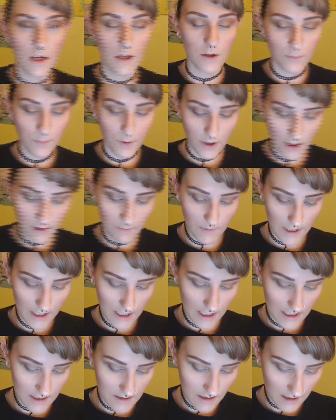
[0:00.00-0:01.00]
see.
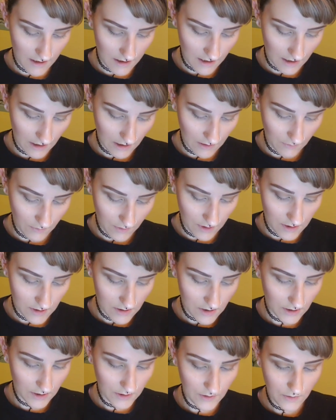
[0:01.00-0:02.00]
My eyes, I think I want to
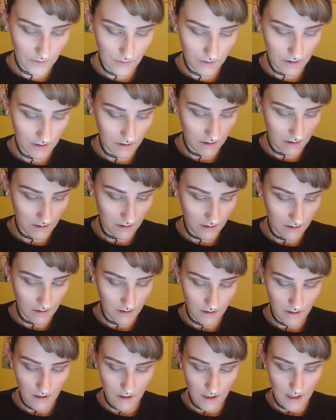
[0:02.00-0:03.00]
do
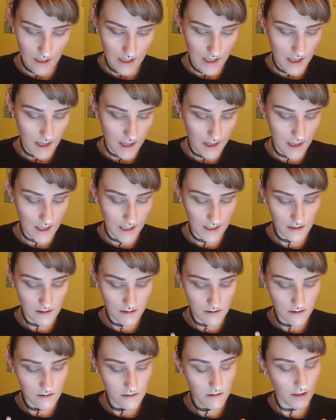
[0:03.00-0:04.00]

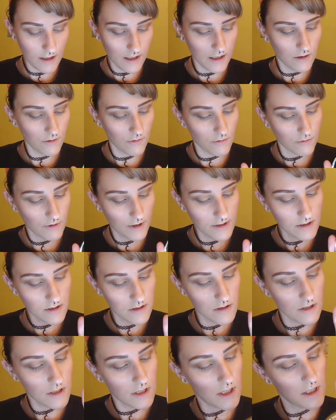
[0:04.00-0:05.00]
this like
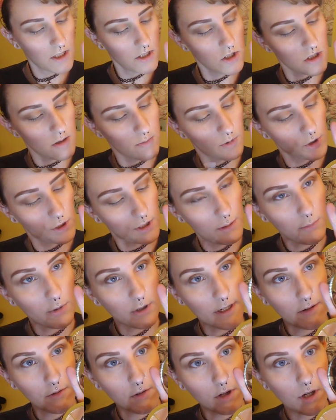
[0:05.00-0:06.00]
rusty shimmery
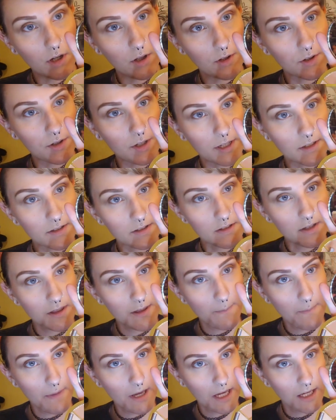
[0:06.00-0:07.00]
brown color next to
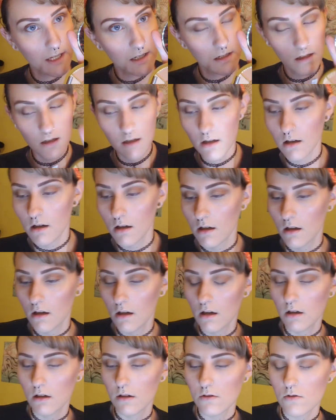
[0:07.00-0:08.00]
the matte.
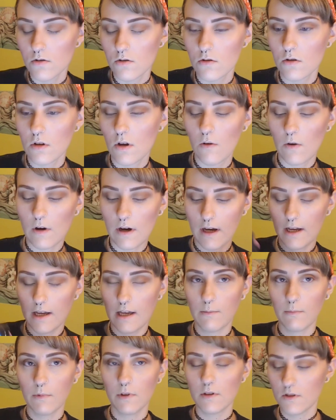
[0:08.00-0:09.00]
So I
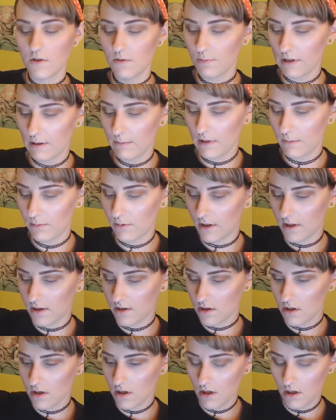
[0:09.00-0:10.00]
am going to spray my
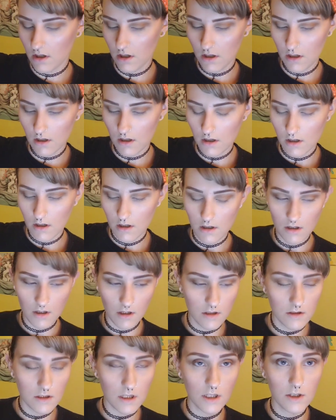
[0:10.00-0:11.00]
brush
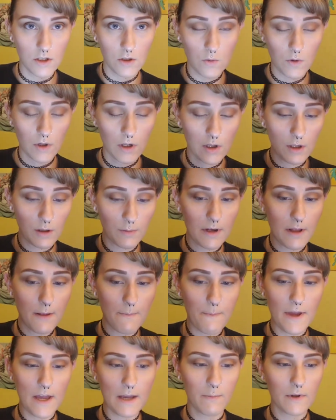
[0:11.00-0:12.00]
because I do want a little bit
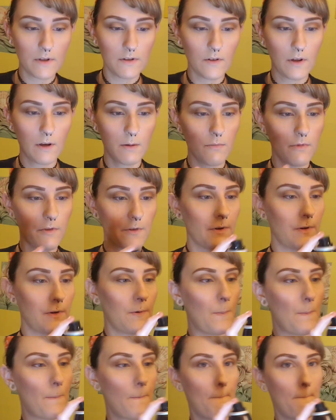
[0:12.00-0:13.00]
of pigment to come through.